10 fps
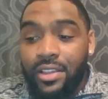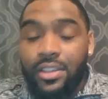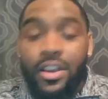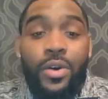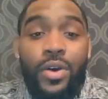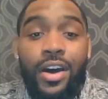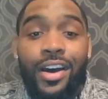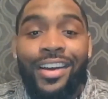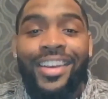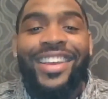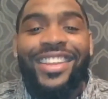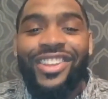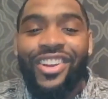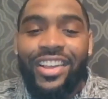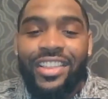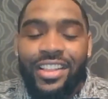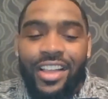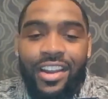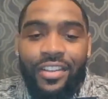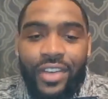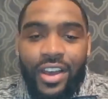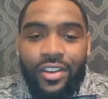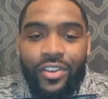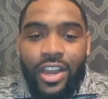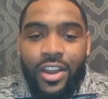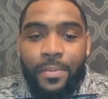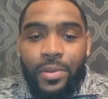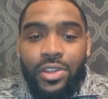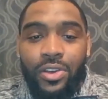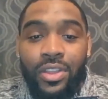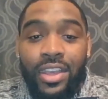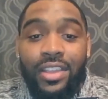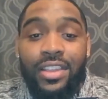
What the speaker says: So there is a lot of great opportunities.